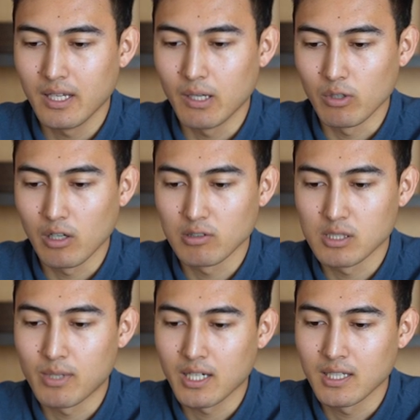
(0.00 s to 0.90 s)
and we'll close
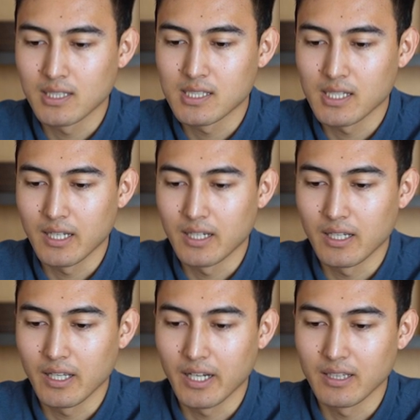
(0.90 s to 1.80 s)
the brackets and
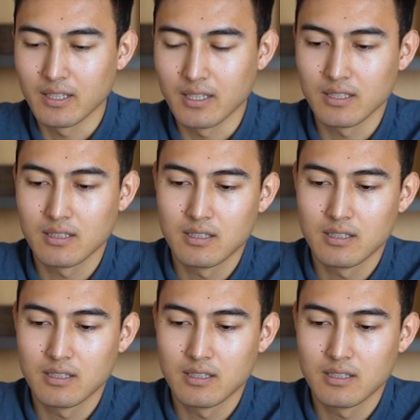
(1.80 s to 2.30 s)
hit enter.